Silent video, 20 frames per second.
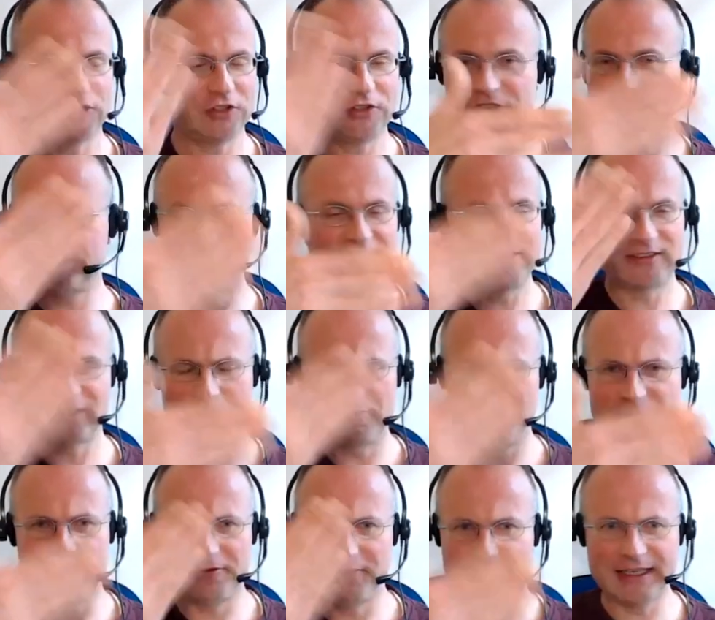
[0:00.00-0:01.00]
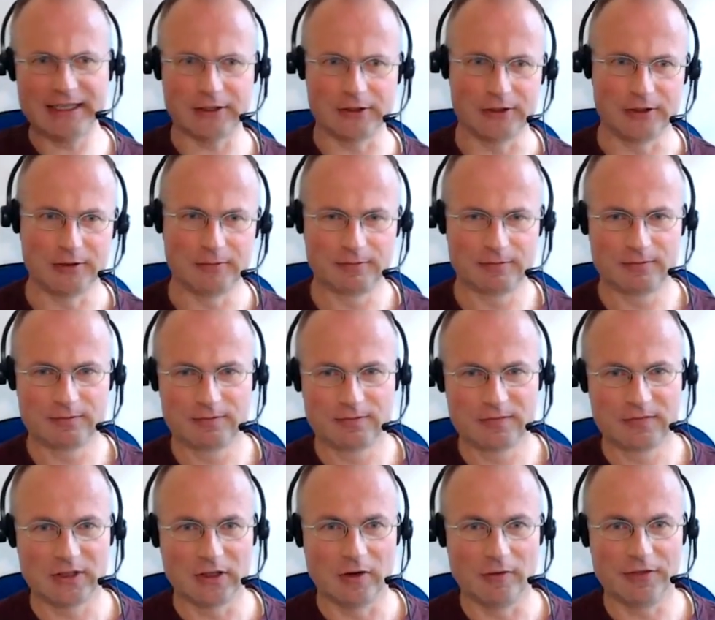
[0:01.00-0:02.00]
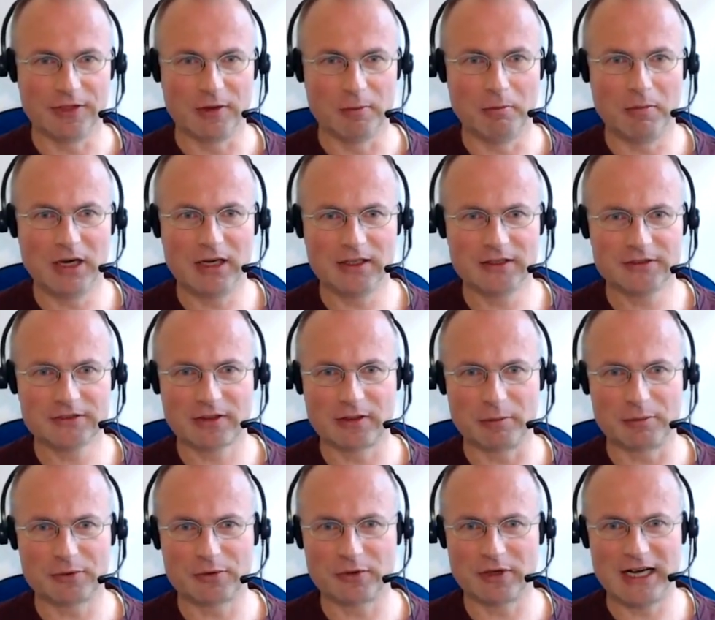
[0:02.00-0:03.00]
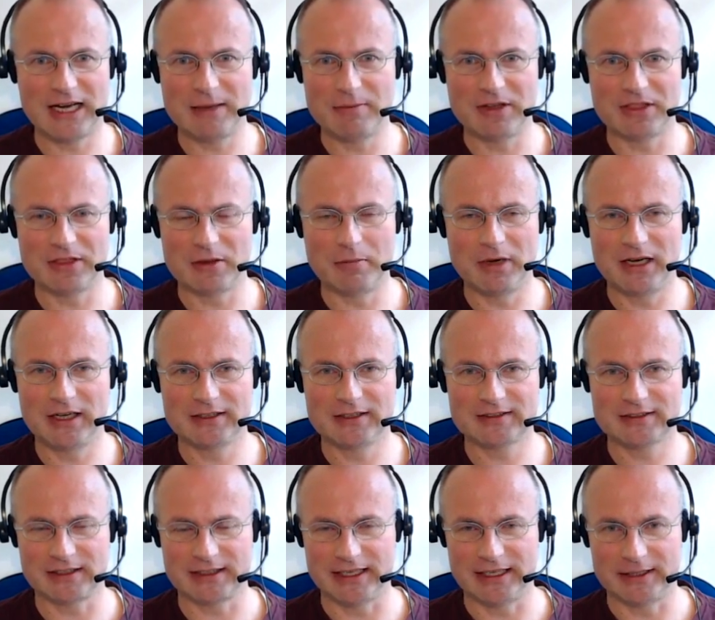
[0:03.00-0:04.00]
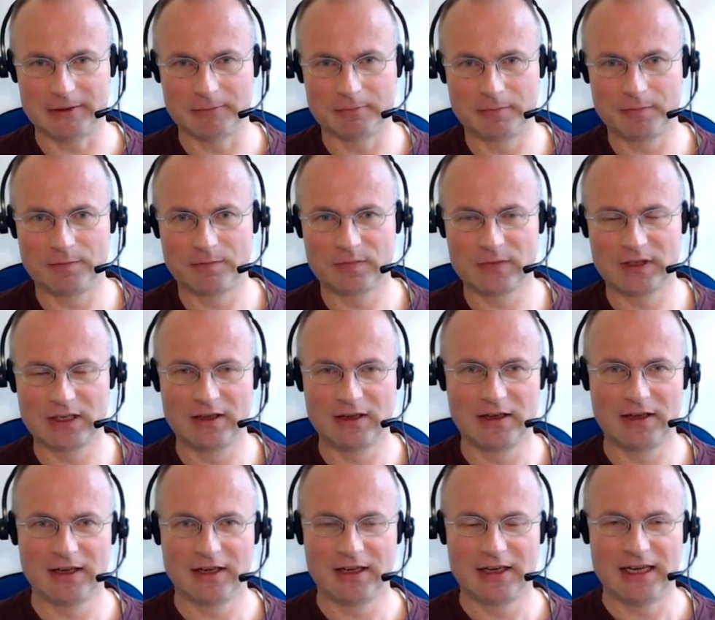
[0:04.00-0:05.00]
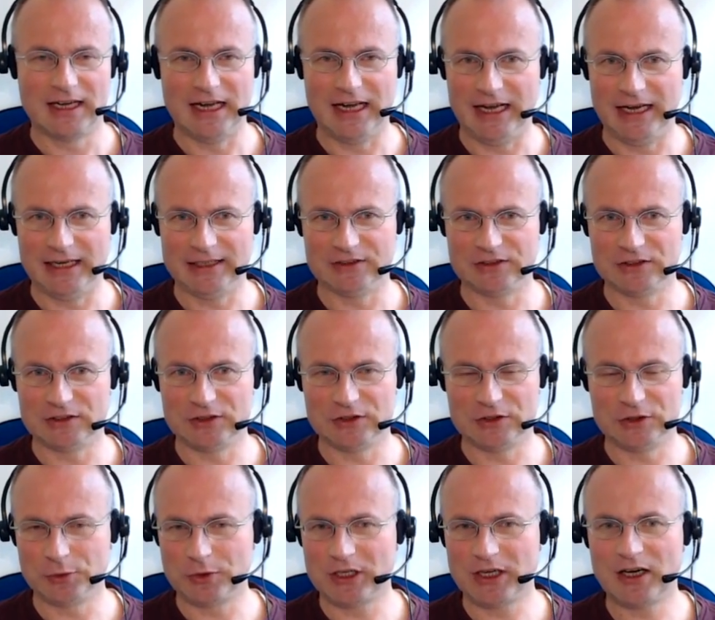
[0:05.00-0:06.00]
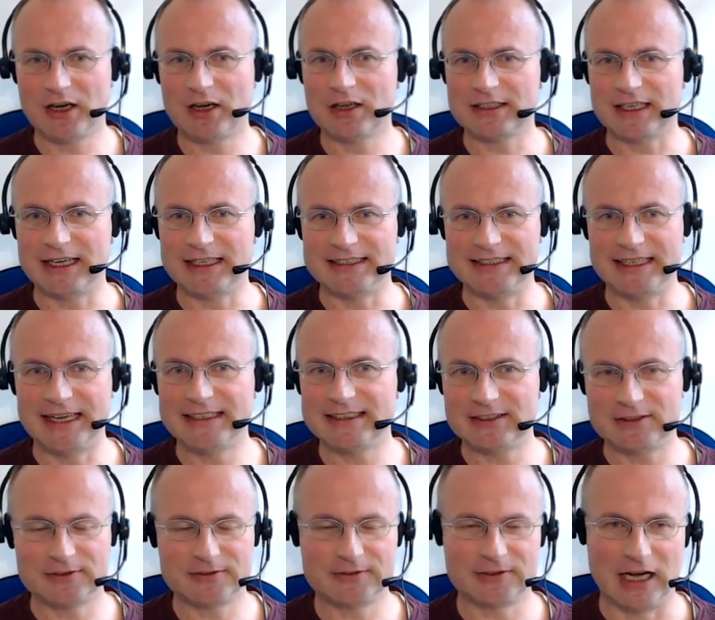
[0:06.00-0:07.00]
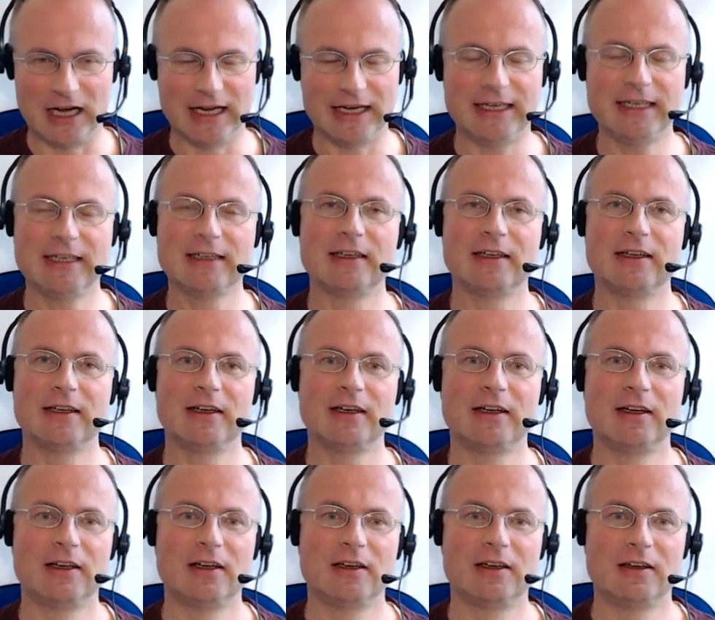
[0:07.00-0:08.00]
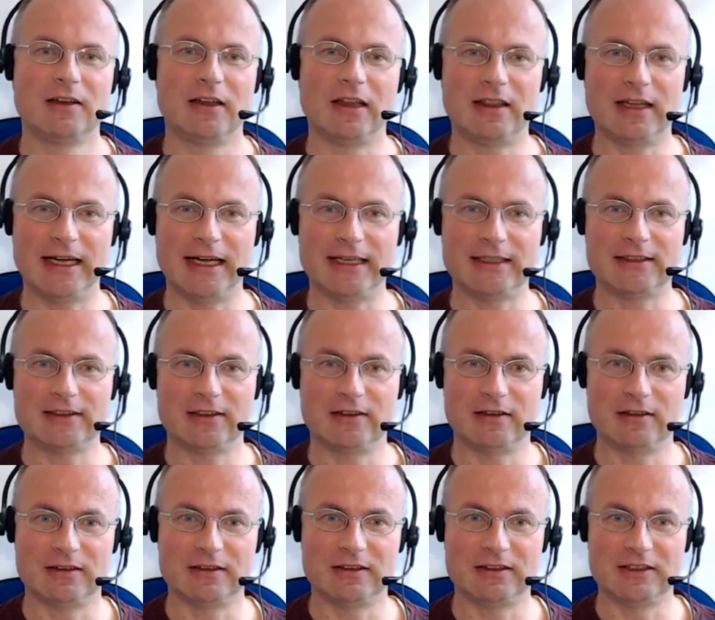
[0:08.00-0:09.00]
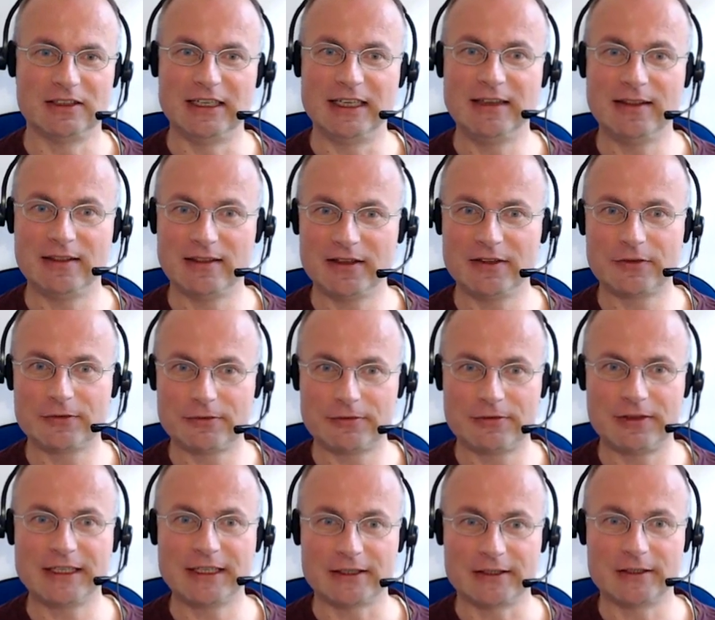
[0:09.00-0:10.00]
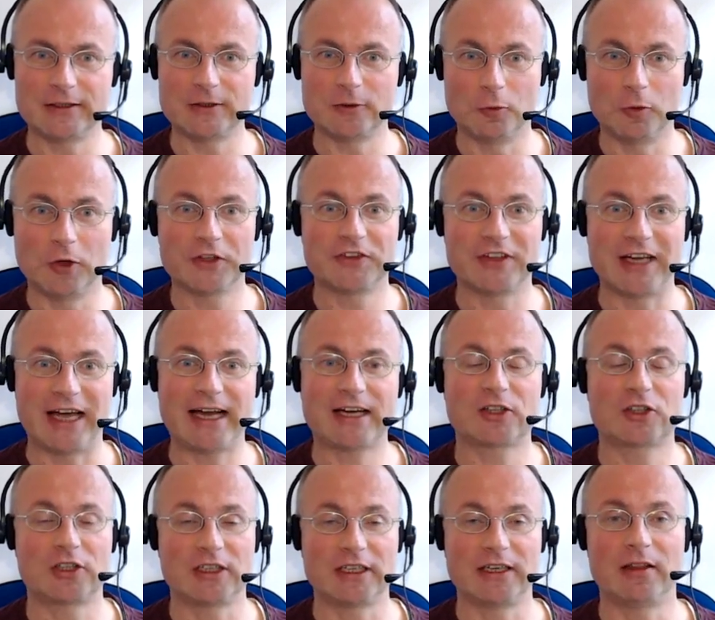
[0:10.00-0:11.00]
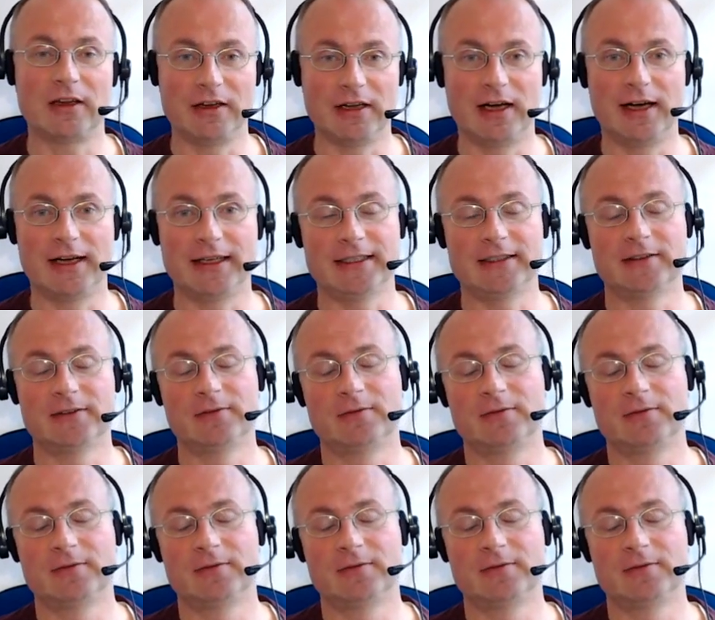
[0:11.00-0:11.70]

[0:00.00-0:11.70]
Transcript: see some flicker of the mask, the prime, and the mask again. And you can't identify that in this flicker was actually the 9.